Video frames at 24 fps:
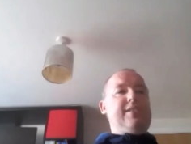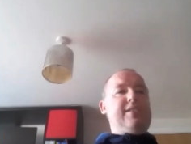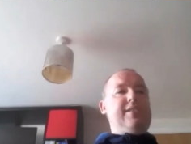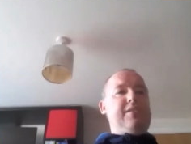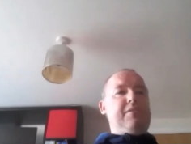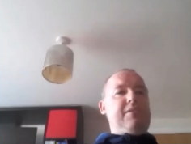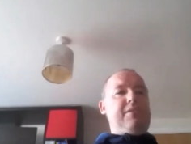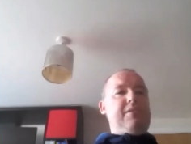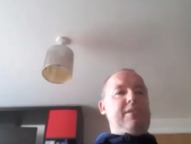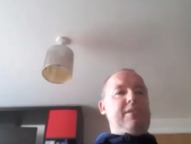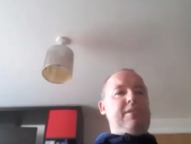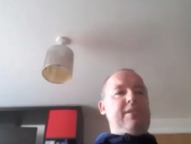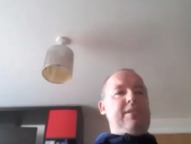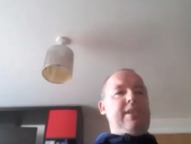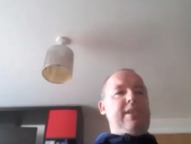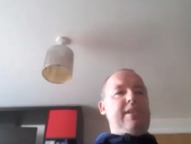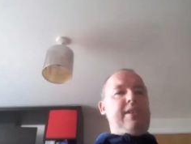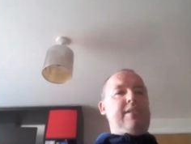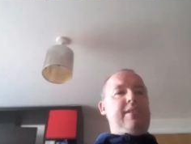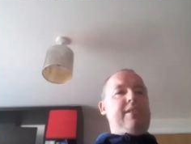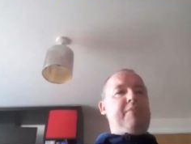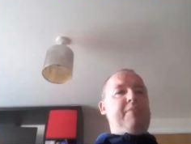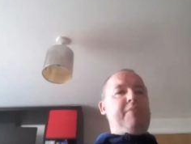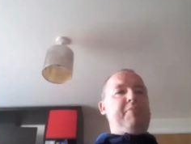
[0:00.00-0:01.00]
You know,
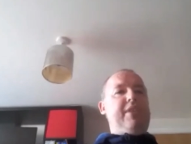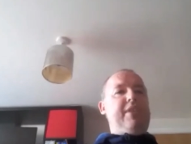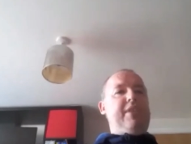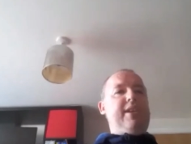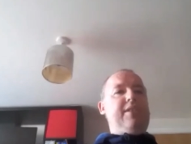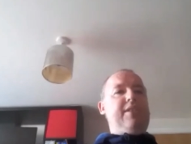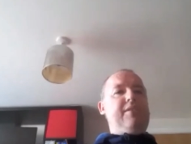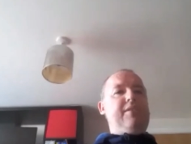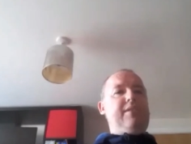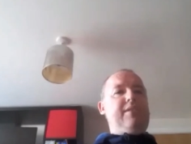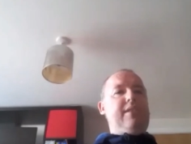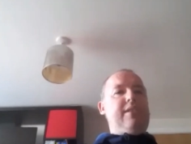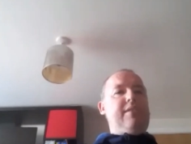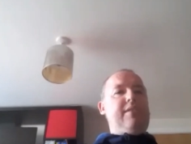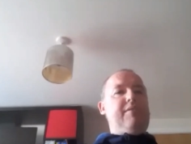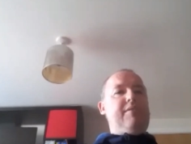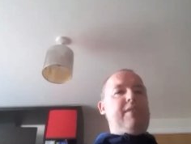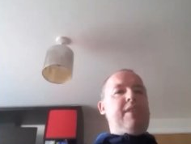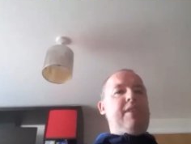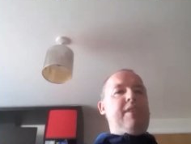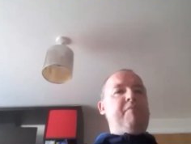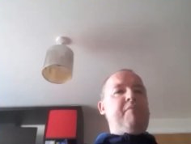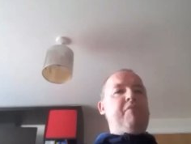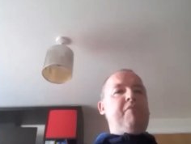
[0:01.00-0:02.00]
they're pretty good at
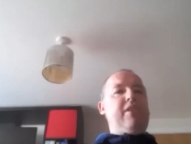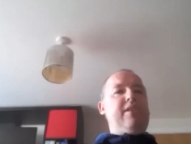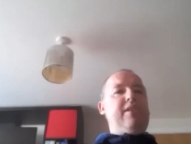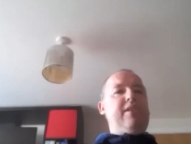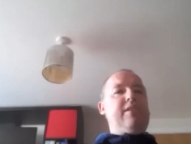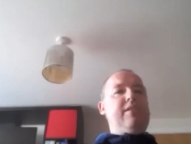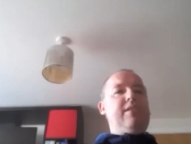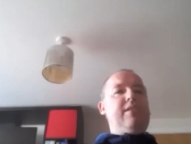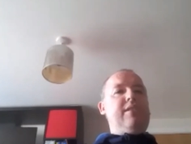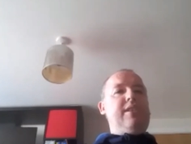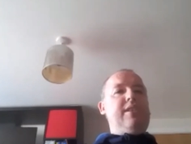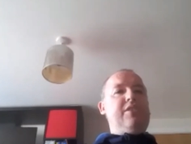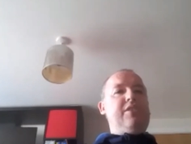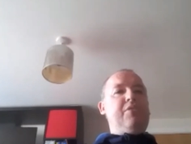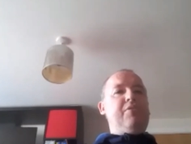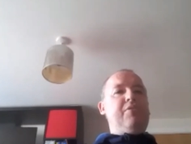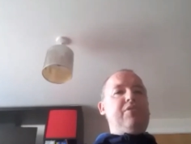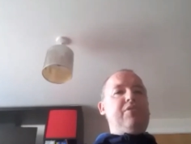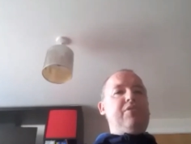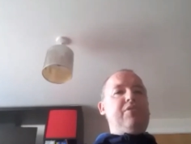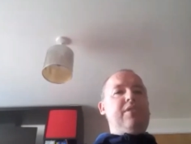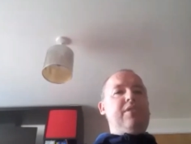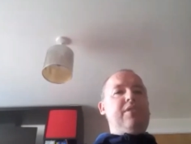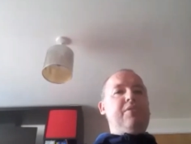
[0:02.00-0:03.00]
running these
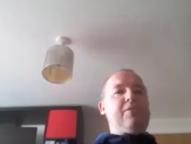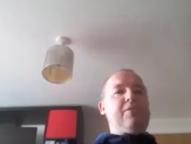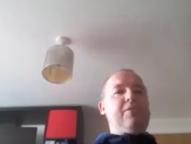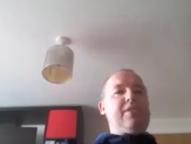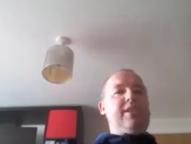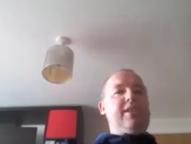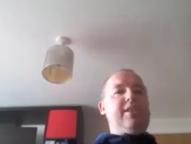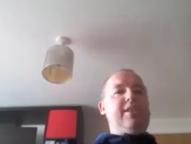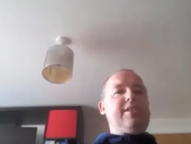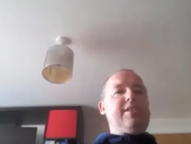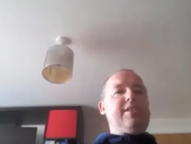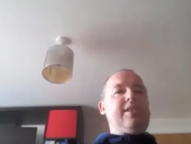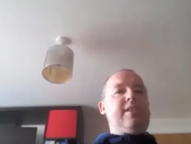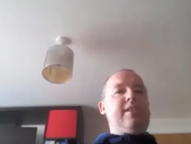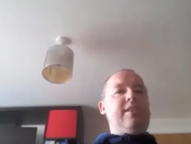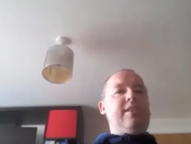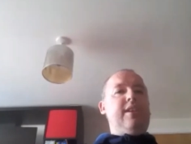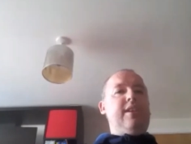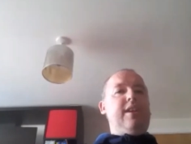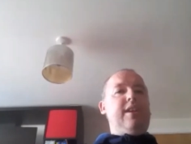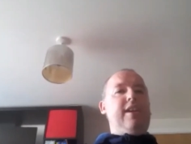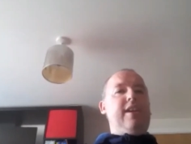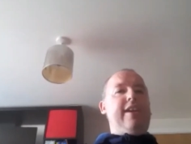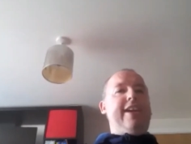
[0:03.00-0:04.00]
coaching courses and
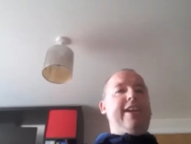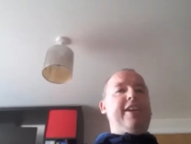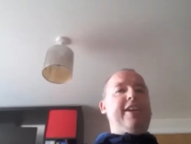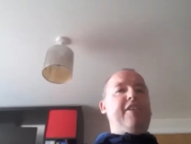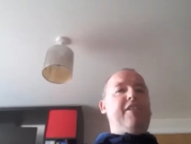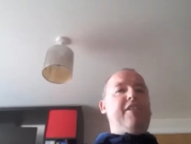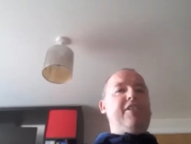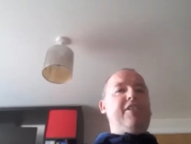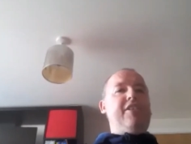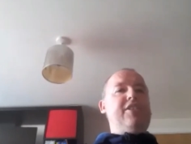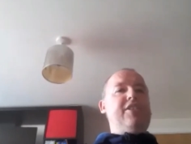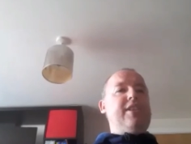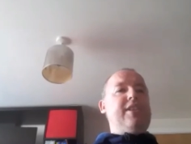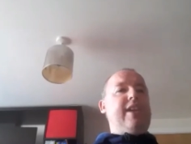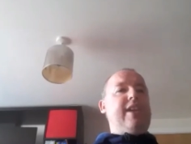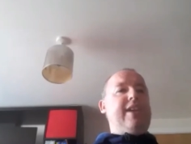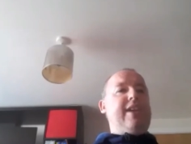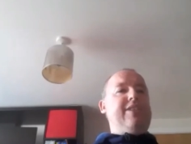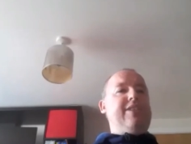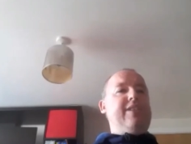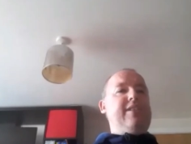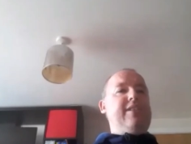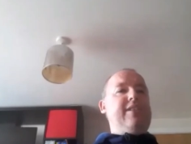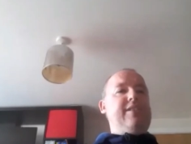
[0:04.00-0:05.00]
encouraging
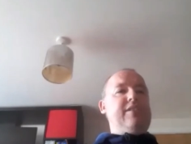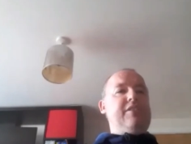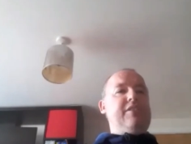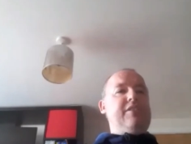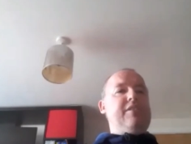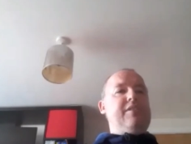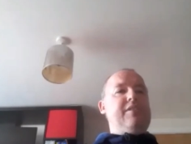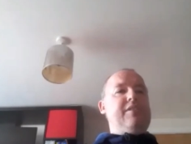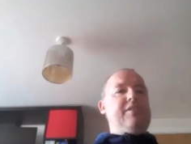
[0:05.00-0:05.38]
athletes to